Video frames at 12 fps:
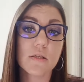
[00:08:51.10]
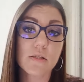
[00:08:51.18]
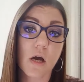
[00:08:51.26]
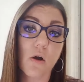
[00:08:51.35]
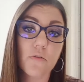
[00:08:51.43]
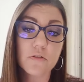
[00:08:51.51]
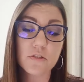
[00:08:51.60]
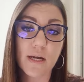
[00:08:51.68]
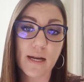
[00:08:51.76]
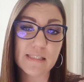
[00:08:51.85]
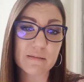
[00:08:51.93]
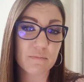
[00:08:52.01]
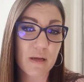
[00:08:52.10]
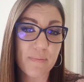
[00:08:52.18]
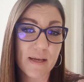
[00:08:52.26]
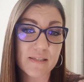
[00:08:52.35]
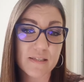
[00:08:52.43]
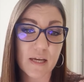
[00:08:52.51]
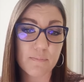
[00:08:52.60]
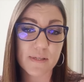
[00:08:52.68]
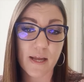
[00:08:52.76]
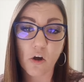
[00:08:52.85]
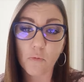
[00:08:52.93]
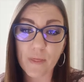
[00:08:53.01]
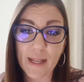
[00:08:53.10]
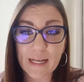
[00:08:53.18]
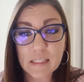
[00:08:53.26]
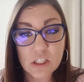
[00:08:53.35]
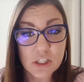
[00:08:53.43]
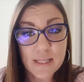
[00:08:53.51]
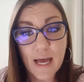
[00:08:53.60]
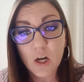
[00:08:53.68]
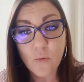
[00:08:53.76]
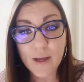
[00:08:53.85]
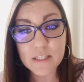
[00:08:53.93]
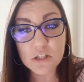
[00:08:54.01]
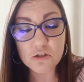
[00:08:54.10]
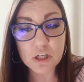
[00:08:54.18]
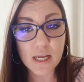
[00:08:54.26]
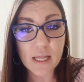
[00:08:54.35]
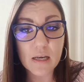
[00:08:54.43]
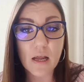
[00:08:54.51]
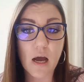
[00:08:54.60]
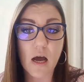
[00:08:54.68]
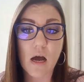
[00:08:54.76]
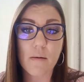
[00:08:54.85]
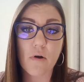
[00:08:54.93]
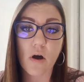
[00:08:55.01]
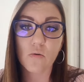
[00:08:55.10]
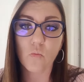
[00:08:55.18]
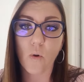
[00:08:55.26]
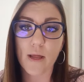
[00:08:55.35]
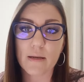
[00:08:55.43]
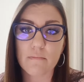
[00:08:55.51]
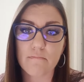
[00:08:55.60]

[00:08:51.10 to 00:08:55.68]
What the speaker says: So those are kind of some of my best tips. I hope that answers that question on what